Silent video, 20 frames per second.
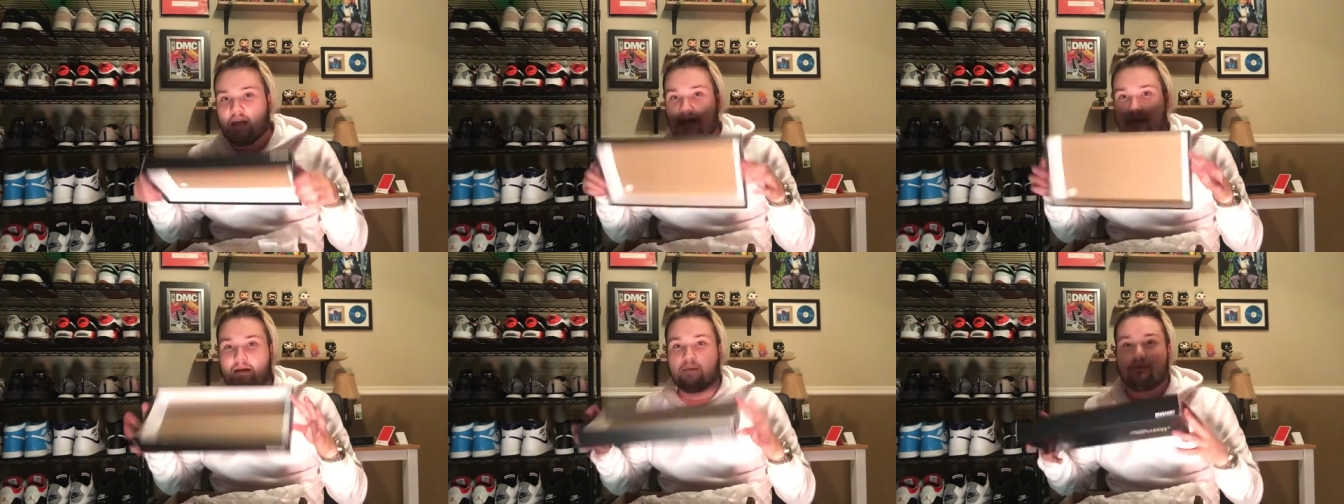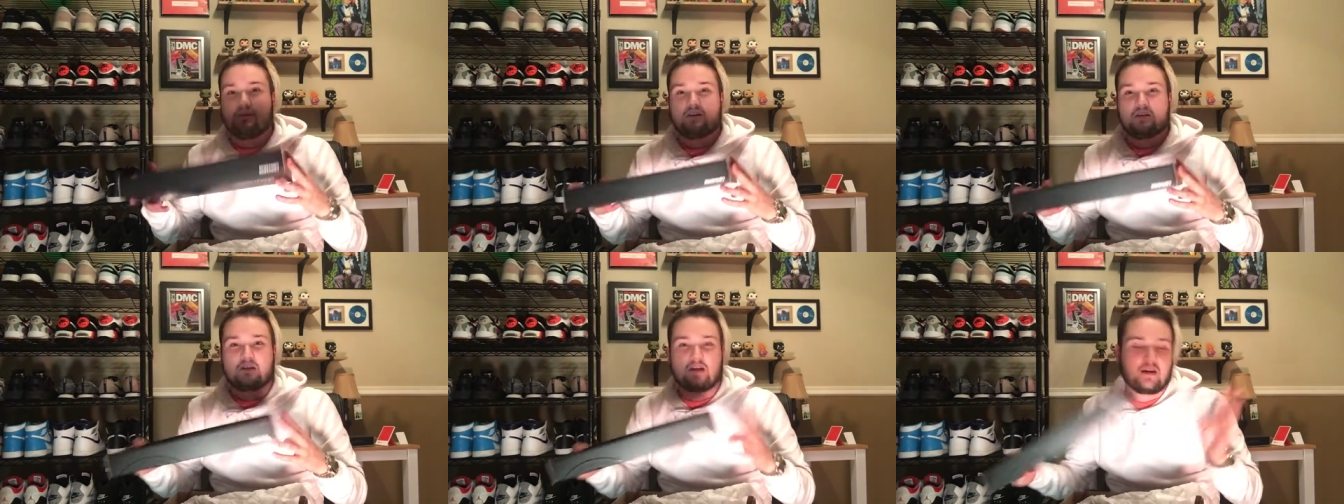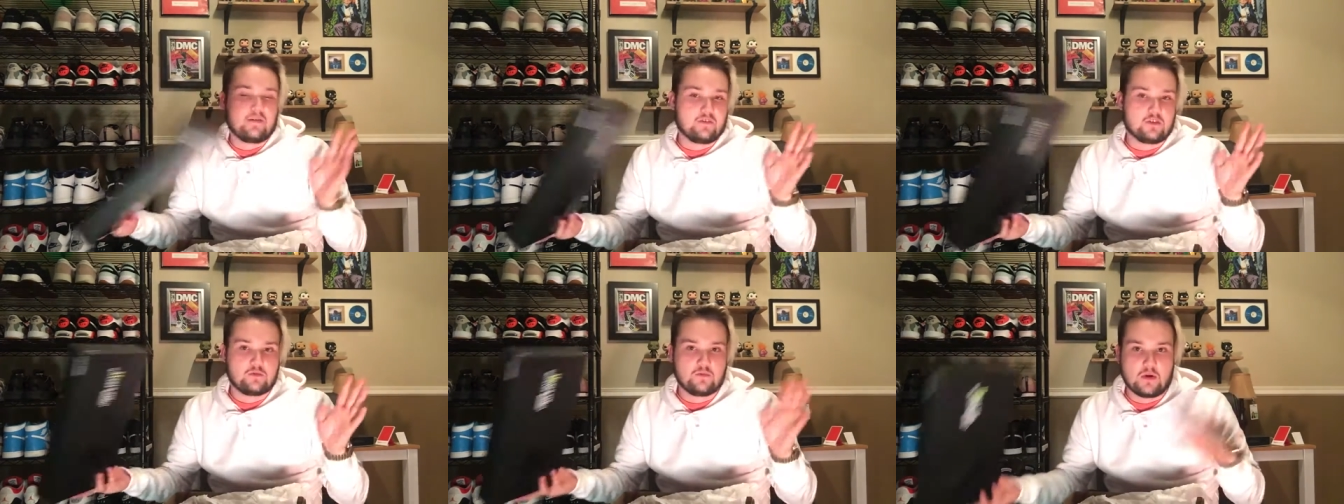and I'm going to kind
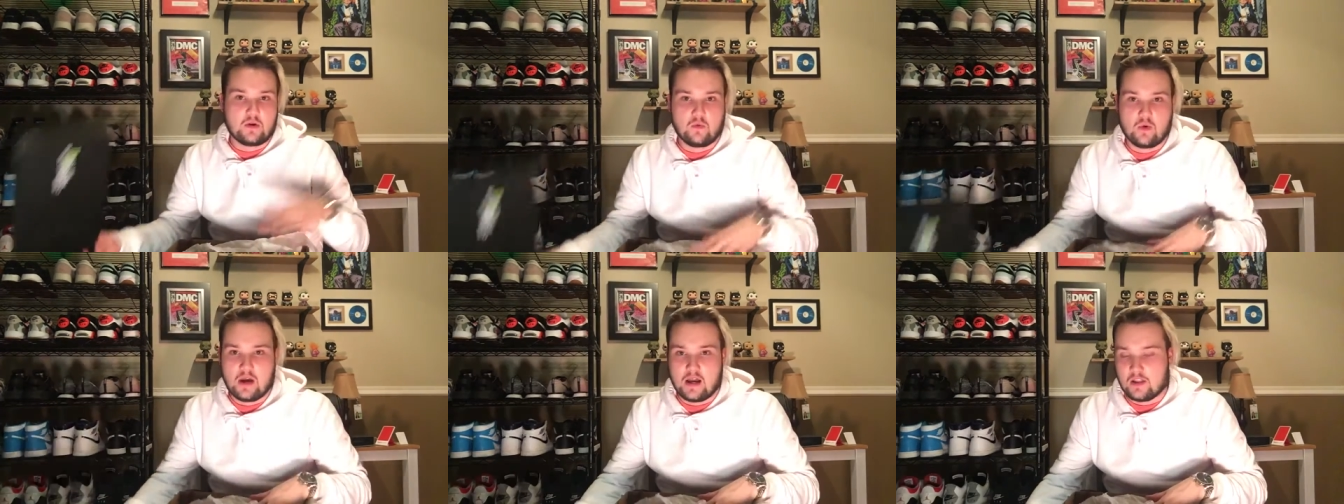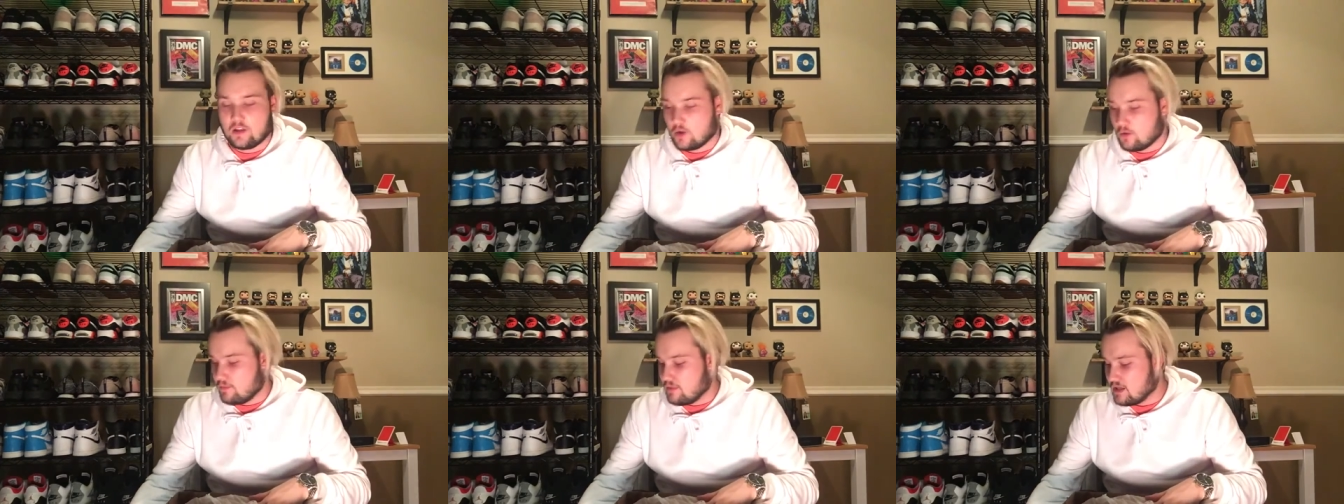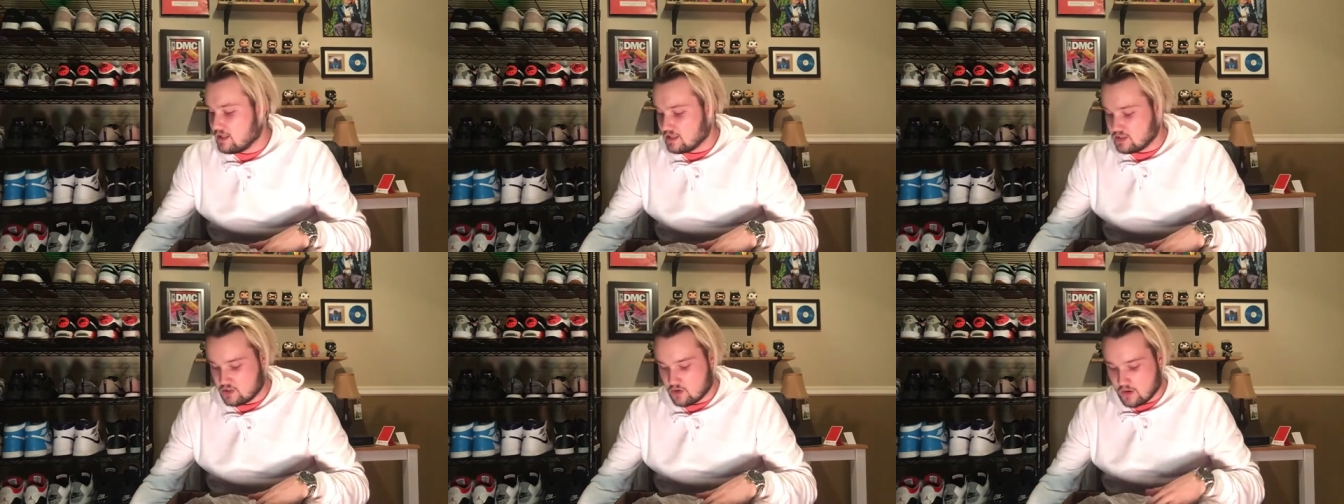of explain why a little bit.
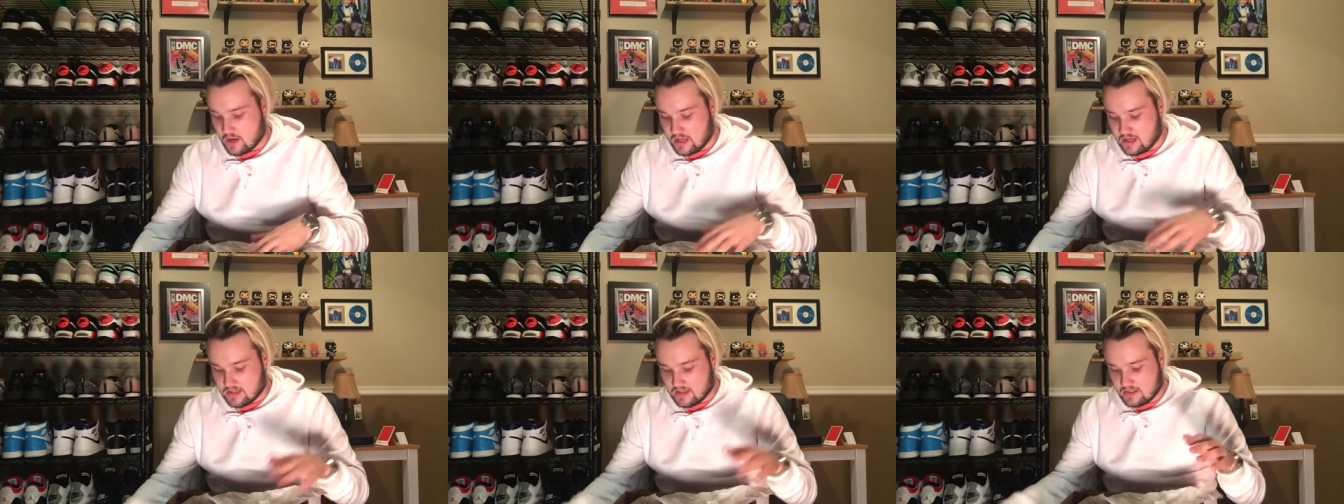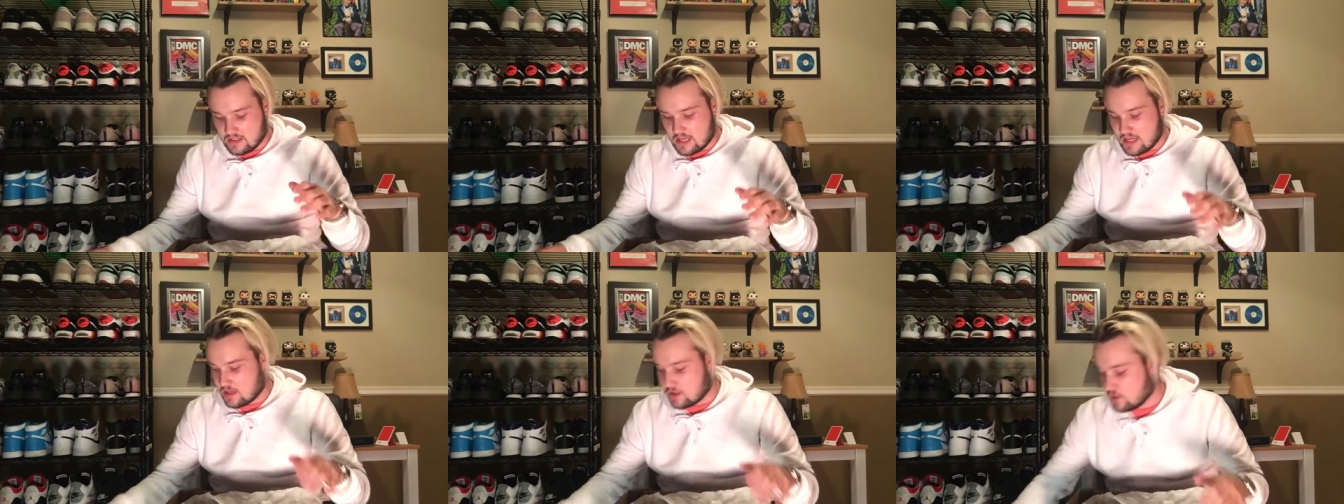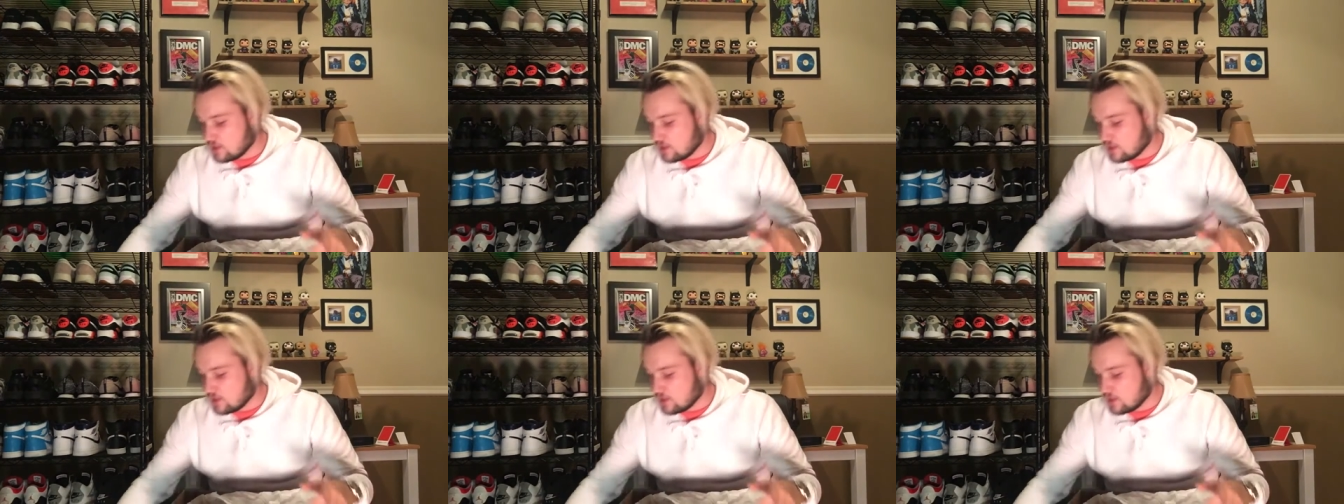Let's go ahead and take a